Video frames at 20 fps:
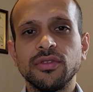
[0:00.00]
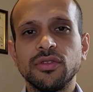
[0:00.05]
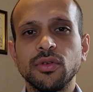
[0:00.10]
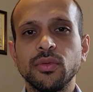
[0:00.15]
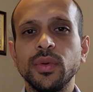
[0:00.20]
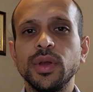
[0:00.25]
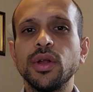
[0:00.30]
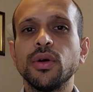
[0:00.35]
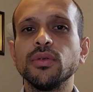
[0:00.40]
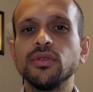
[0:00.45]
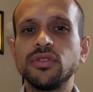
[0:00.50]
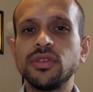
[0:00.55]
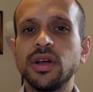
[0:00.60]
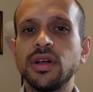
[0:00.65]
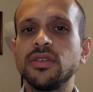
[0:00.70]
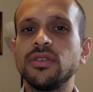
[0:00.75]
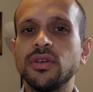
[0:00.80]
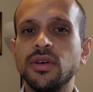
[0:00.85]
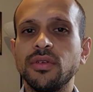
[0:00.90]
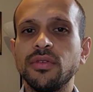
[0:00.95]
So we don't
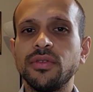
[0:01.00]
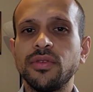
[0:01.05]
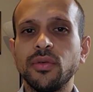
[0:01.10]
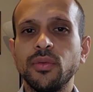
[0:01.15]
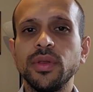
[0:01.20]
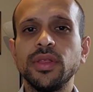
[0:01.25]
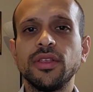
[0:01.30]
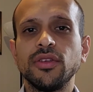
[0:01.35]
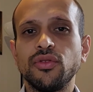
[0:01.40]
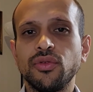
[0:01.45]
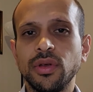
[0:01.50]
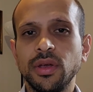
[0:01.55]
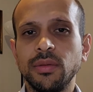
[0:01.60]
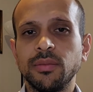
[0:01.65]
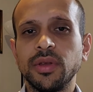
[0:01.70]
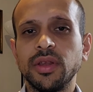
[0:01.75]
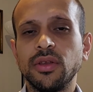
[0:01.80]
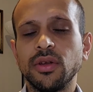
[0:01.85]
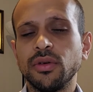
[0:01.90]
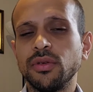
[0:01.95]
start off with the
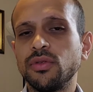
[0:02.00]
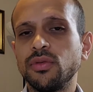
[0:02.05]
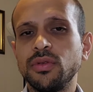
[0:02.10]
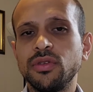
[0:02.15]
treatment dose,